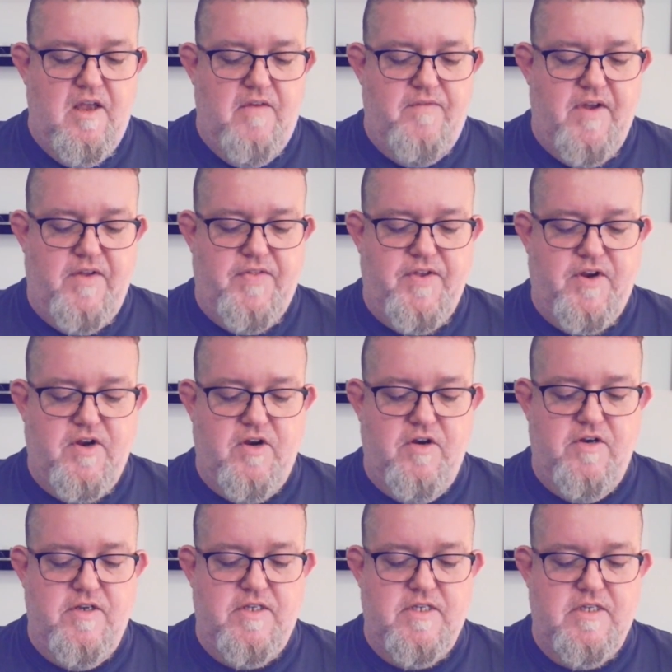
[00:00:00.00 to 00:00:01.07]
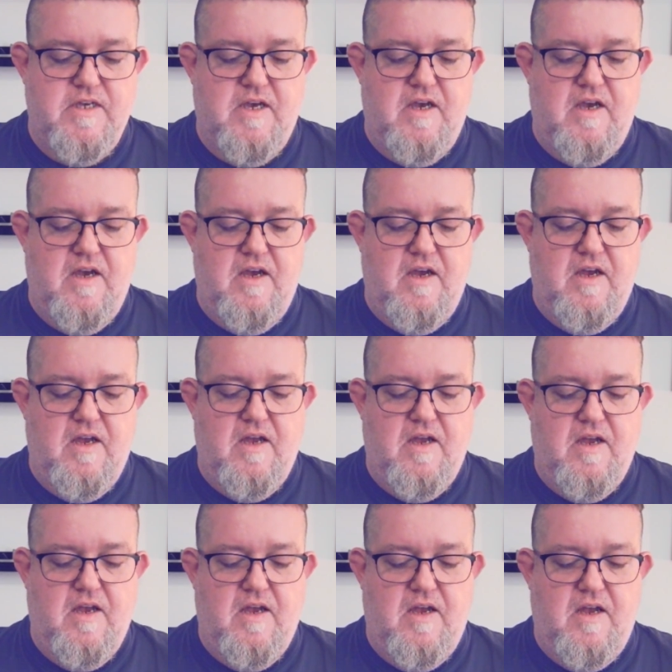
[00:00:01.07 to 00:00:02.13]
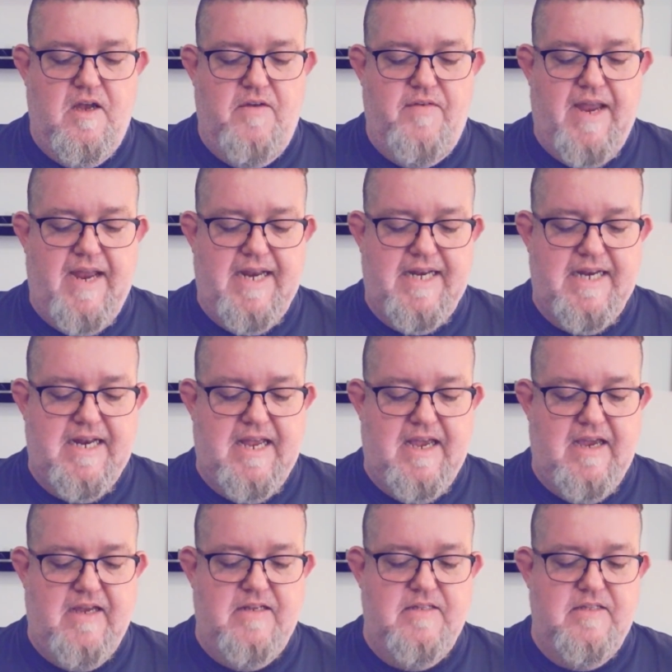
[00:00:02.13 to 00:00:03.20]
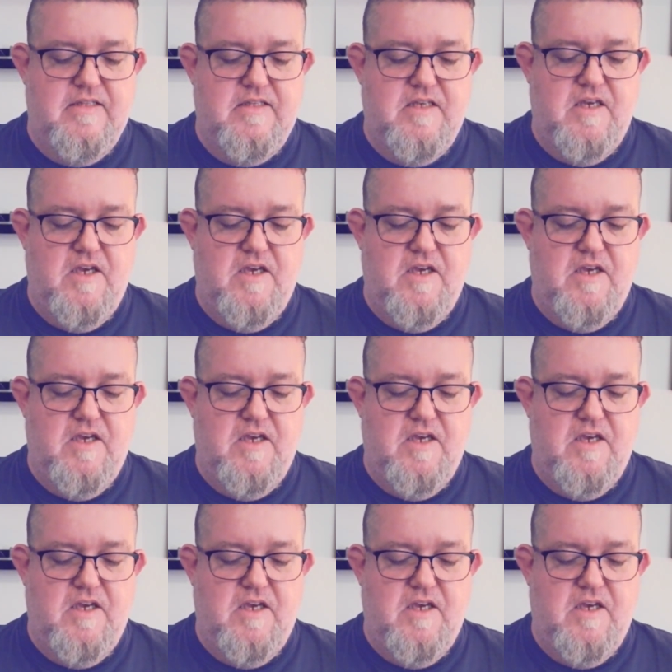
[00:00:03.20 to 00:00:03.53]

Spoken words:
Felt the curse of hated hands,